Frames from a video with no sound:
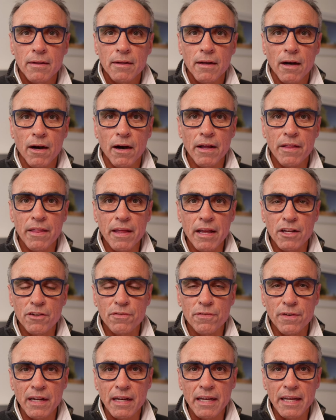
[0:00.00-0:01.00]
Hi there, it's
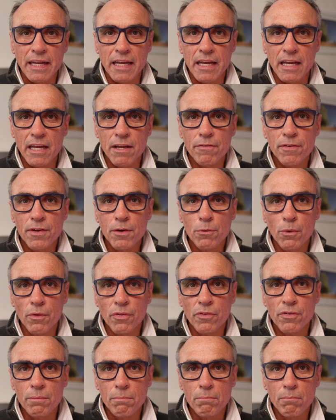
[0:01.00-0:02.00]
Phil here. If you want
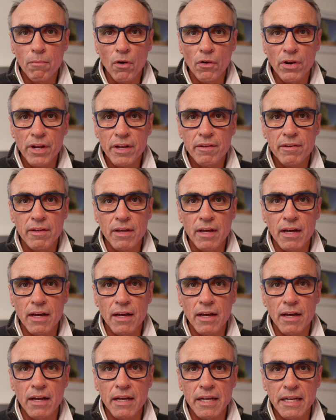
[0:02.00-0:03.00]
to monitor
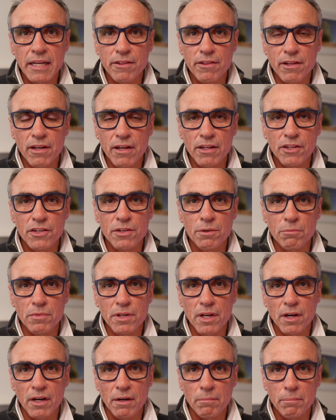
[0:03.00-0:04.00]
either some
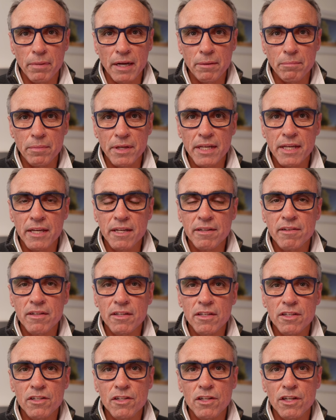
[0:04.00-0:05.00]
young baby
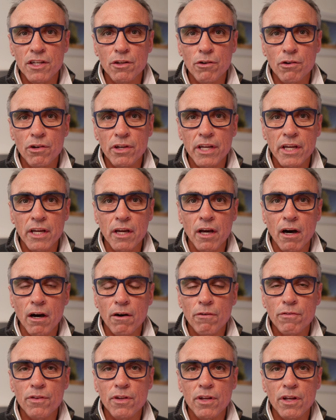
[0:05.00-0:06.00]
kittens that you're looking
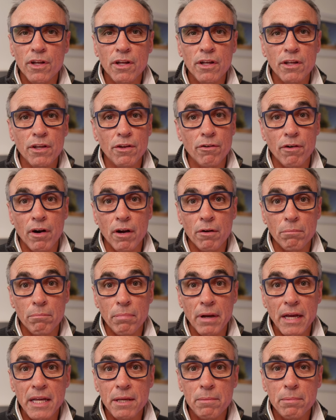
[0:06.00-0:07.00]
after, your own
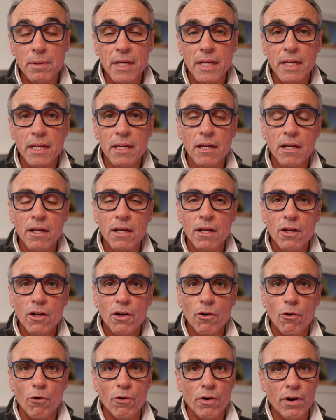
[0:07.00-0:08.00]
baby,
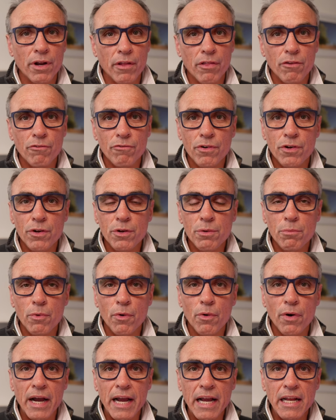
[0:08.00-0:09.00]
or another room,
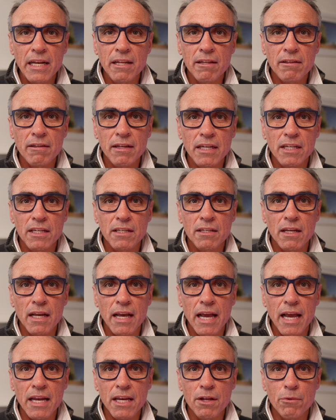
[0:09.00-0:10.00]
or anything
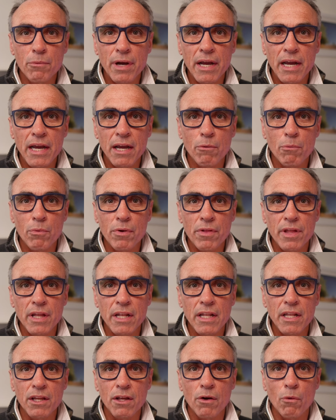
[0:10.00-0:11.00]
anywhere
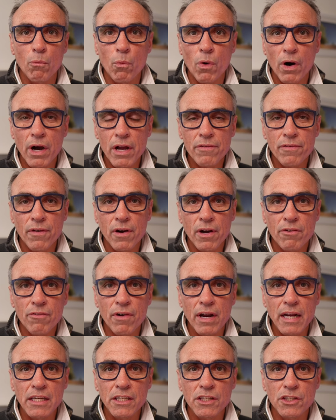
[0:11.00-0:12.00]
within Wi-Fi
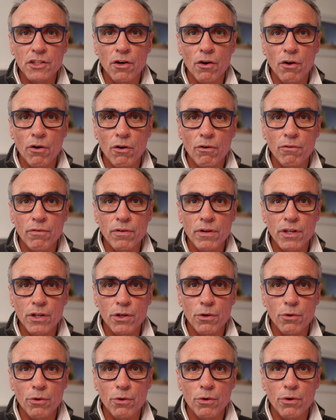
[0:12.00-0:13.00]
range of
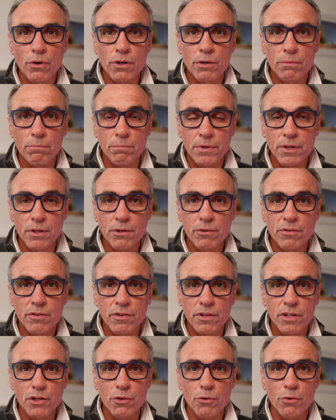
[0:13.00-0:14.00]
your computer
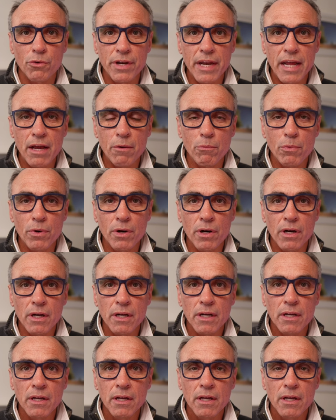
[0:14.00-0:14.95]
and your network,